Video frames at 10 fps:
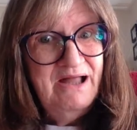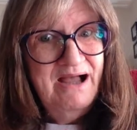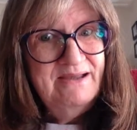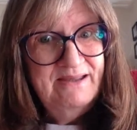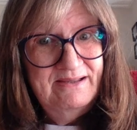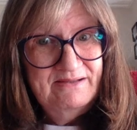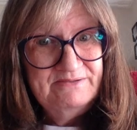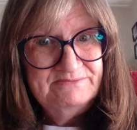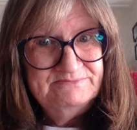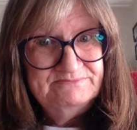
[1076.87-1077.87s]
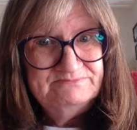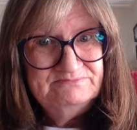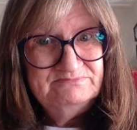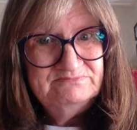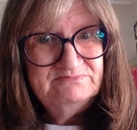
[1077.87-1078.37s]
lying.
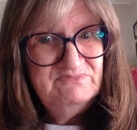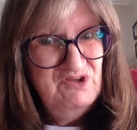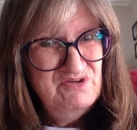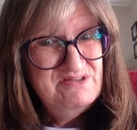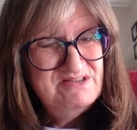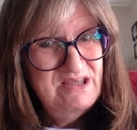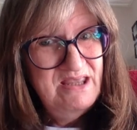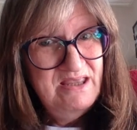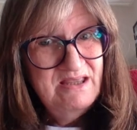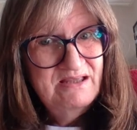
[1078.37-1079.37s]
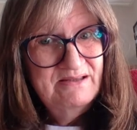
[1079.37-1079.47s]
Do You see?